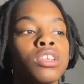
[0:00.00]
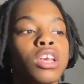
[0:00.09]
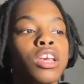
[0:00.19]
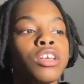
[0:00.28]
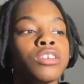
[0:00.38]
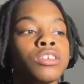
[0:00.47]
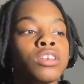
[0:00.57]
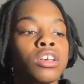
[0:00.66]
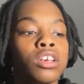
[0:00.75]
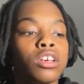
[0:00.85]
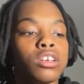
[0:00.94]
And
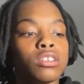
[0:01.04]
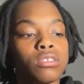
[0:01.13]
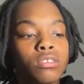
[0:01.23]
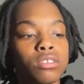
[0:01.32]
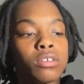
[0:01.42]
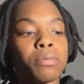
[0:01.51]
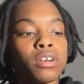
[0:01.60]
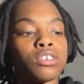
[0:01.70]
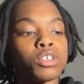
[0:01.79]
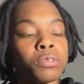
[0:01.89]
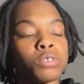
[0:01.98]
your partner
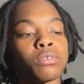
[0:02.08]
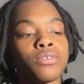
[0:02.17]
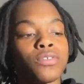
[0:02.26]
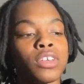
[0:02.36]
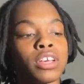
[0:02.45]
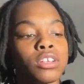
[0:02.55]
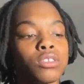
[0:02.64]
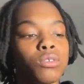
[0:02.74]
is supposed to reflect